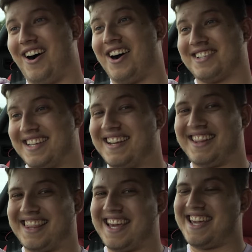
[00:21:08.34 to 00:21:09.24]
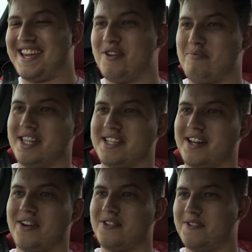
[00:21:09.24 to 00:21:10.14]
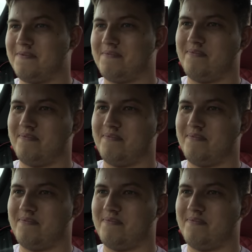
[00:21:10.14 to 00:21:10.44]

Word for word: I didn't think it would be this close.